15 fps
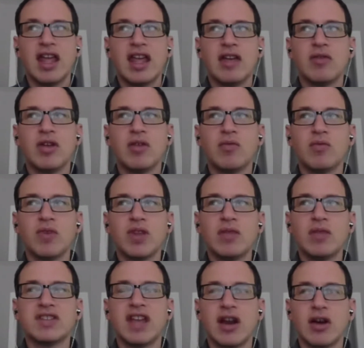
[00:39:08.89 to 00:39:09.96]
It
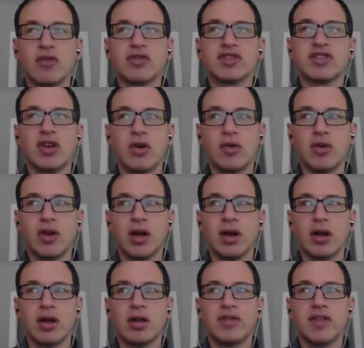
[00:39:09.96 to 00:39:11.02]
really was
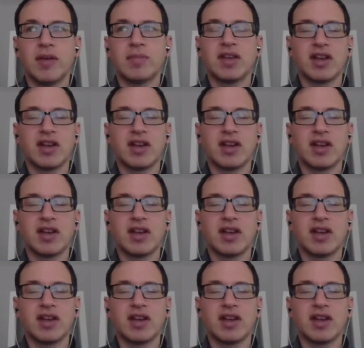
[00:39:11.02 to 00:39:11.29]
Arizona that,